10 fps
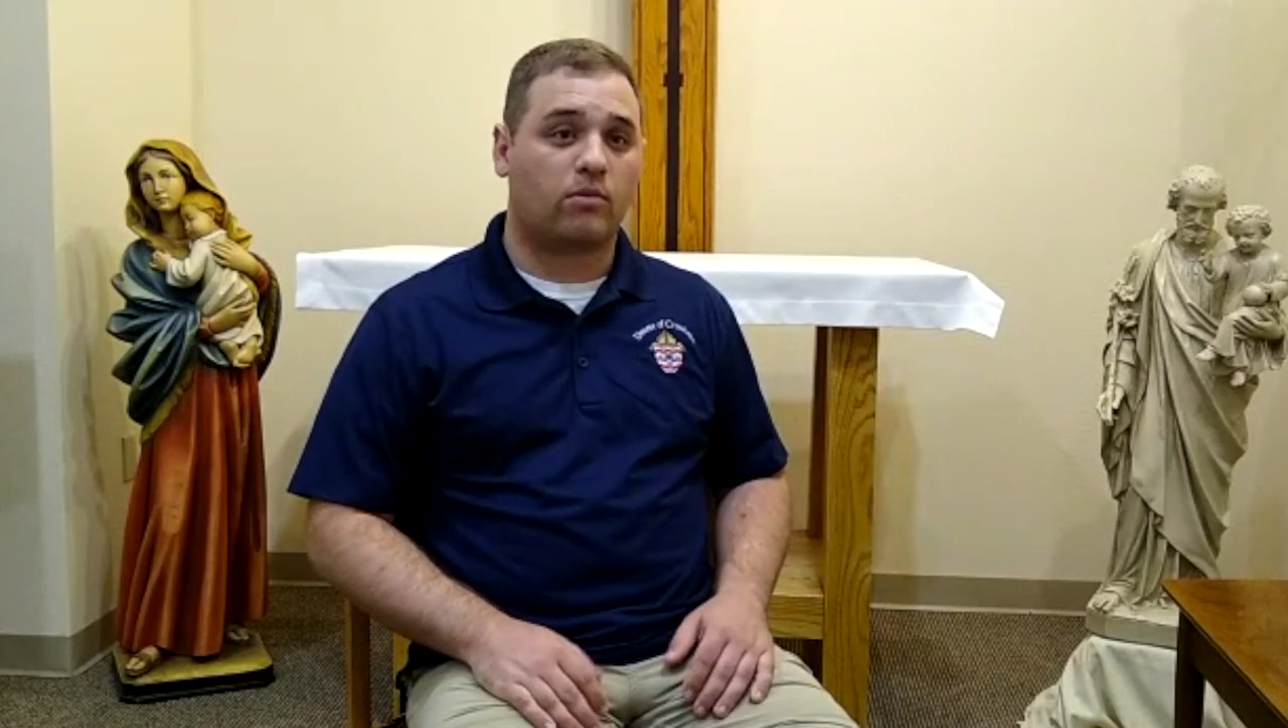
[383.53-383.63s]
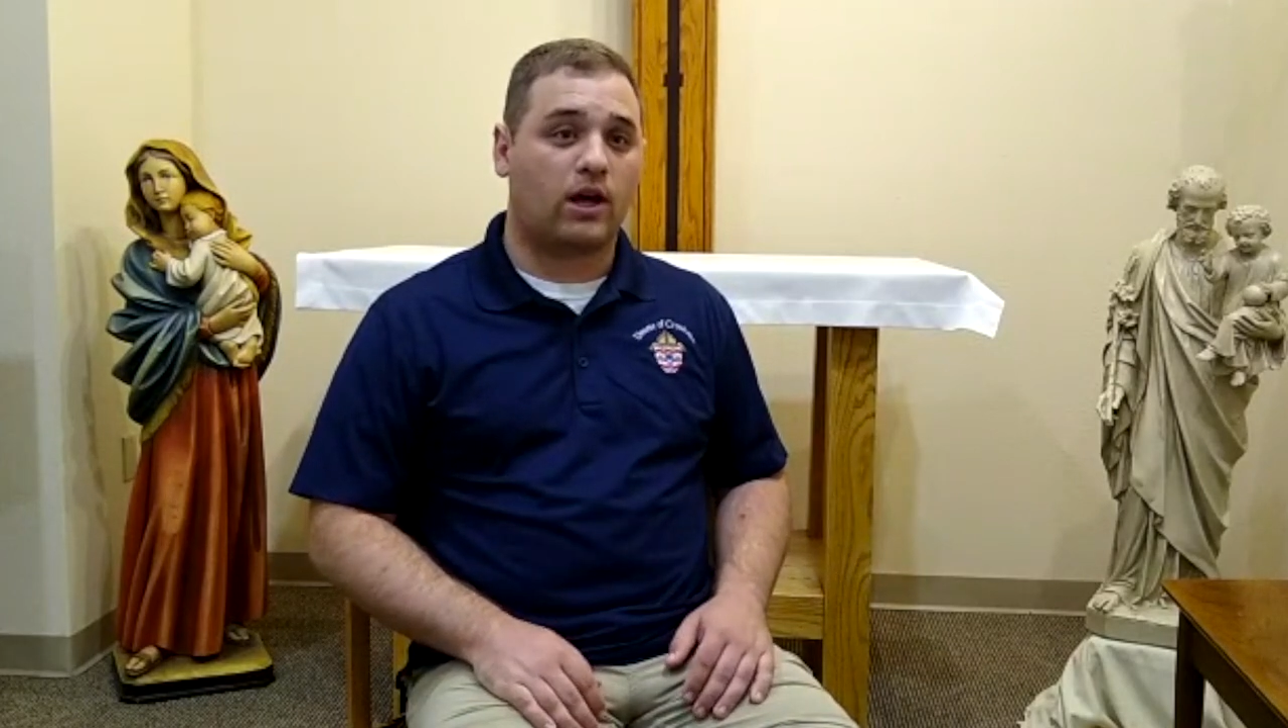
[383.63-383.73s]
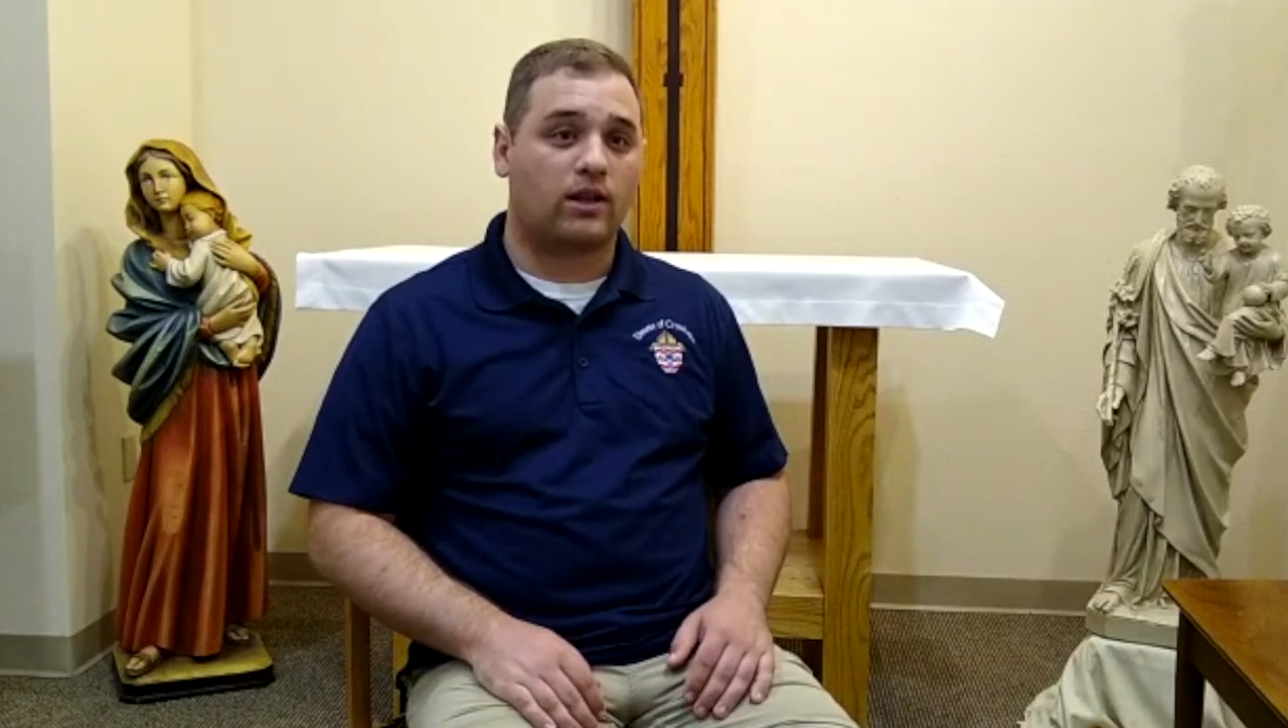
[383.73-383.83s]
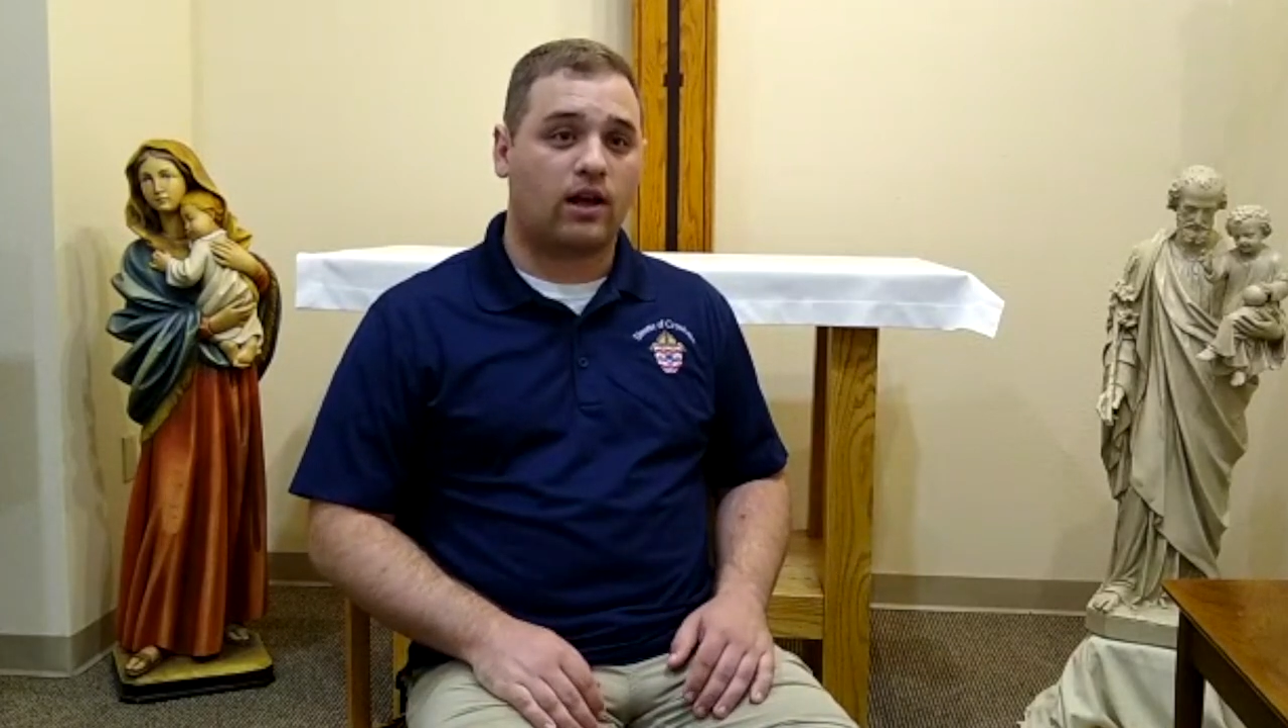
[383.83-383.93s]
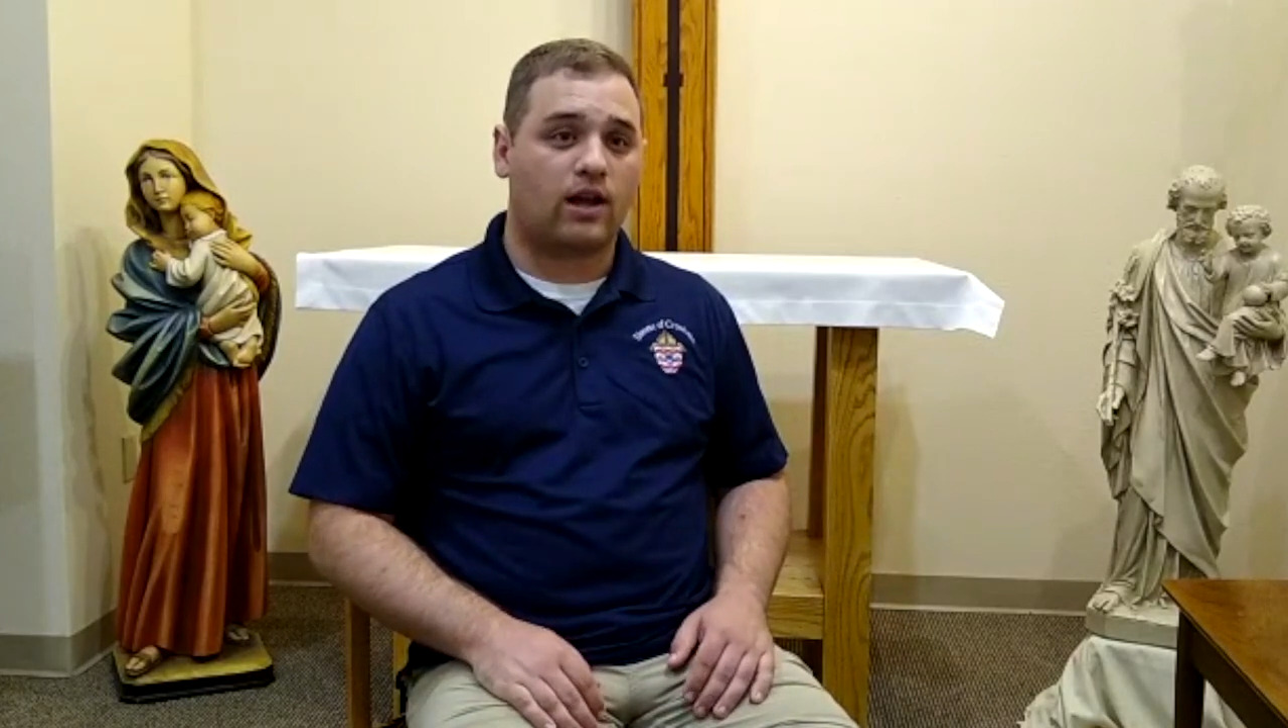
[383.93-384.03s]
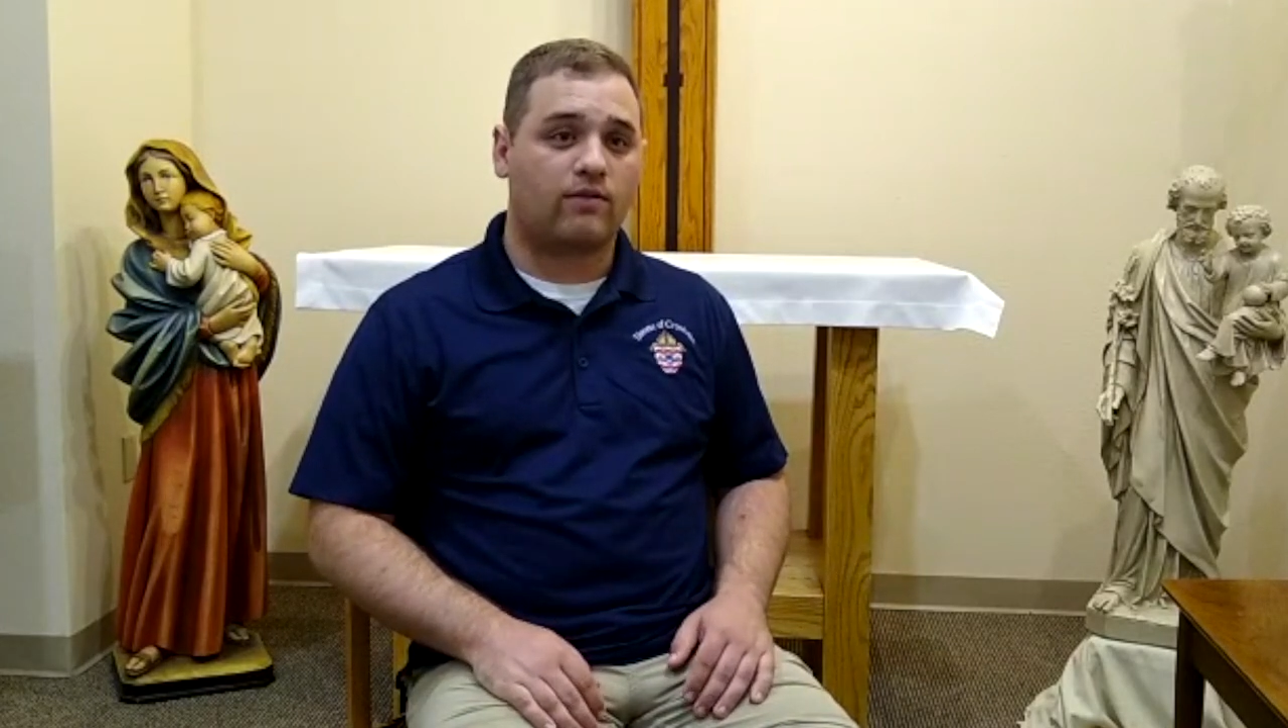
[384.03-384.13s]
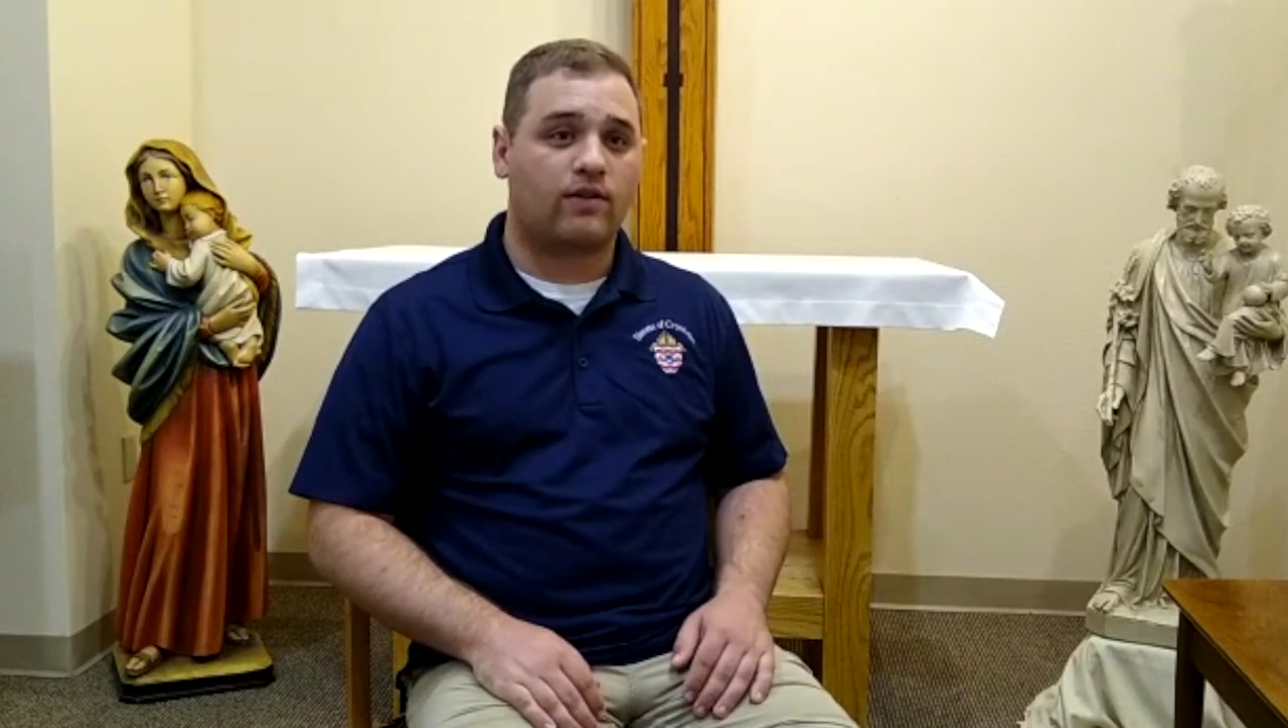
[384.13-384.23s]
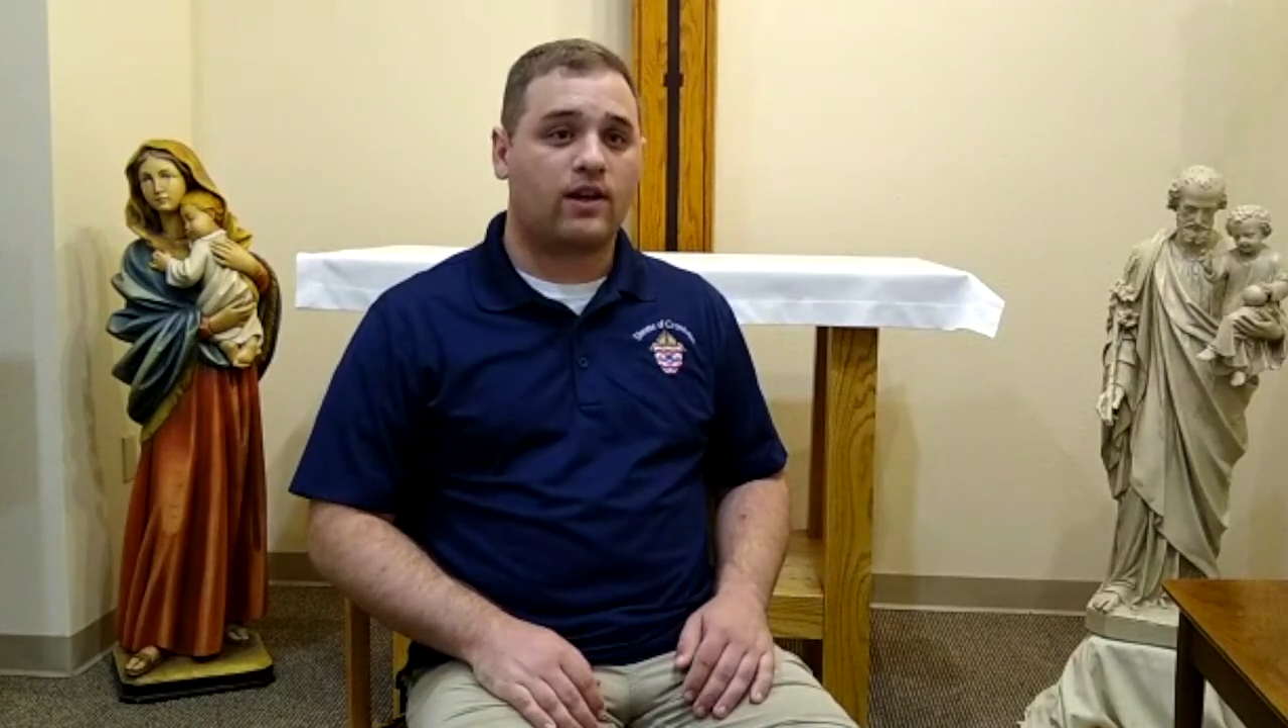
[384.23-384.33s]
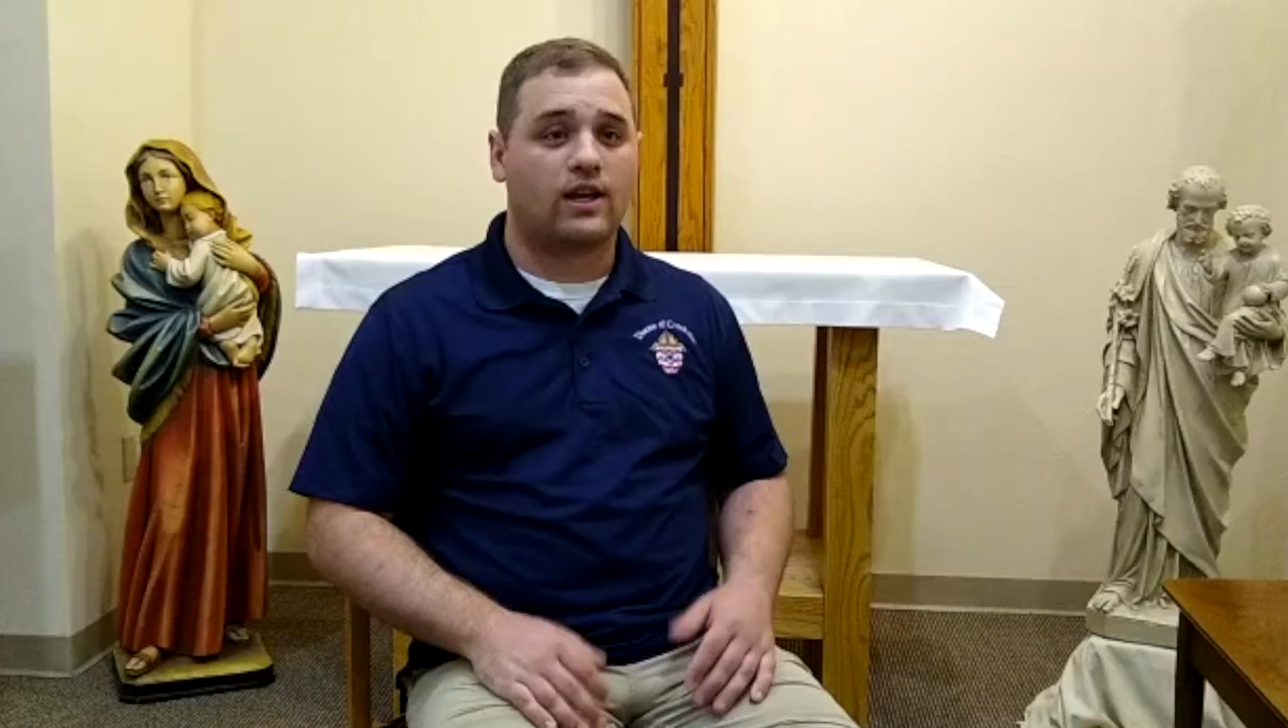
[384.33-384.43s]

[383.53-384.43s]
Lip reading: in my life,